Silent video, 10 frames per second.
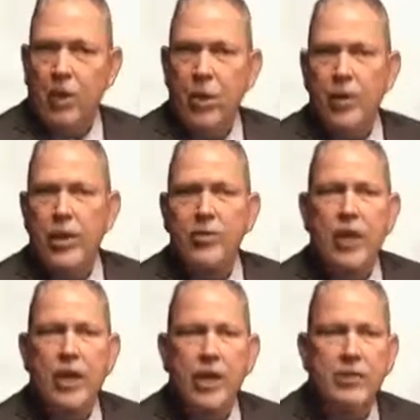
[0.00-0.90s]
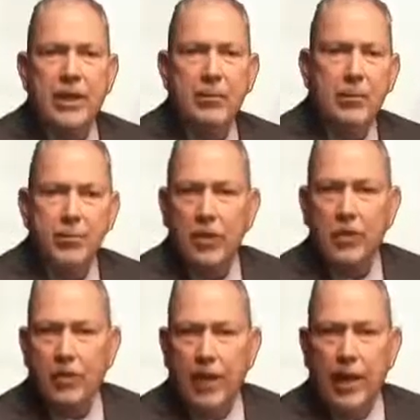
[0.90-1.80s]
While we are talking about the
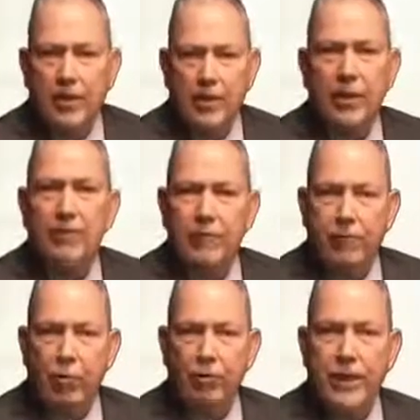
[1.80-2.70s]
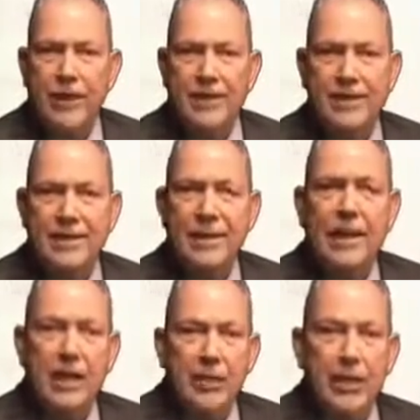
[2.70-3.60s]
promotional element of the 4 Ps,
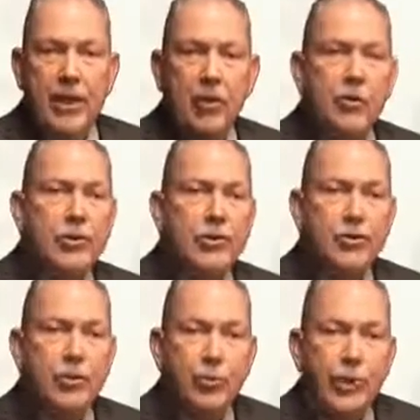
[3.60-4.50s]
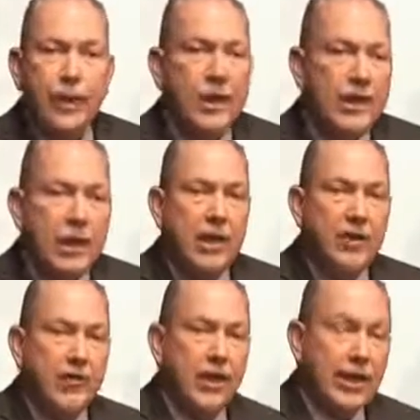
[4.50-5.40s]
let me encourage you to read and
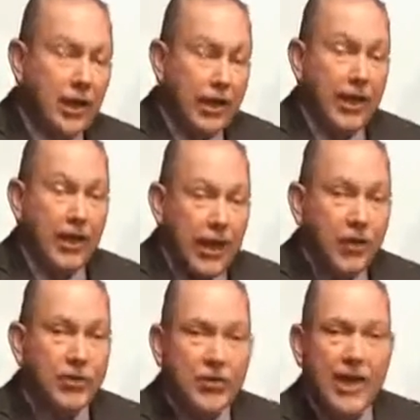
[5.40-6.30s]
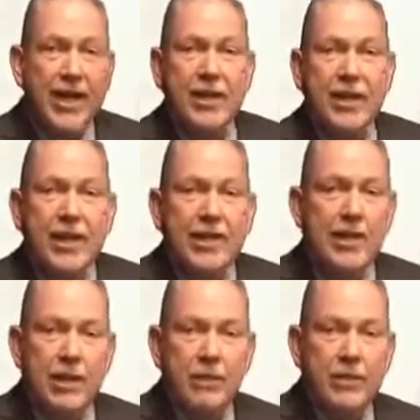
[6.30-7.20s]
understand
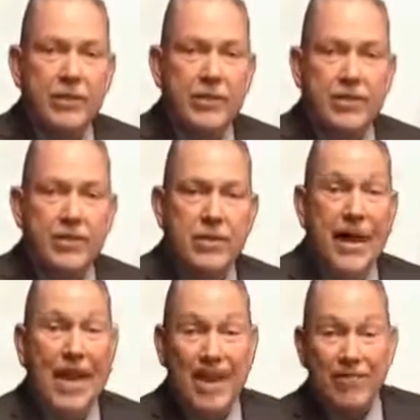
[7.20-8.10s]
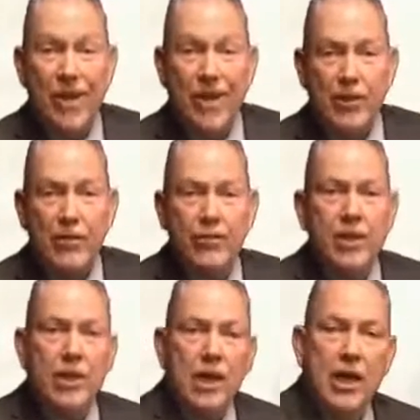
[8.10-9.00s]
the differences and values
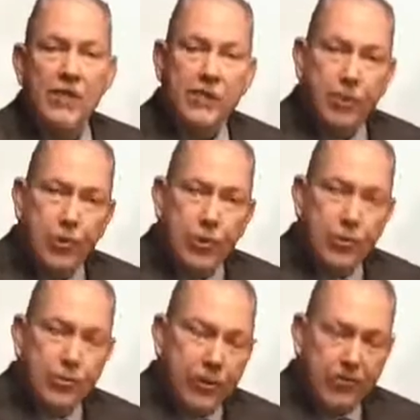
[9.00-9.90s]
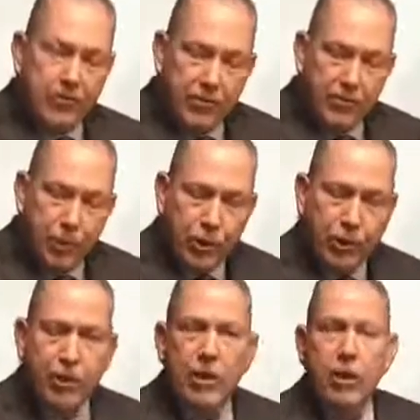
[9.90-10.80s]
of the
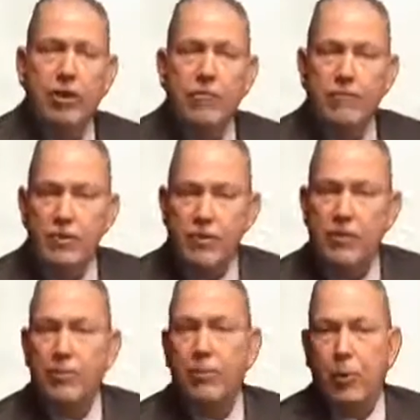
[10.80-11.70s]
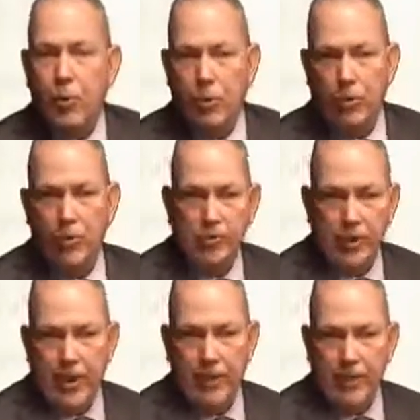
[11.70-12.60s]
push versus the pull
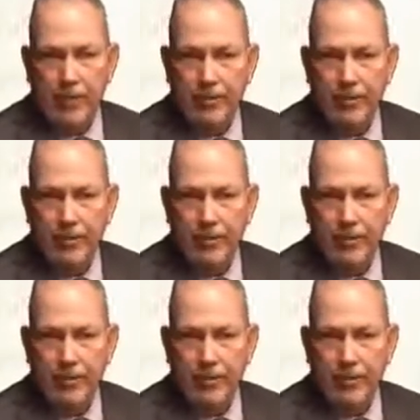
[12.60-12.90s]
strategy.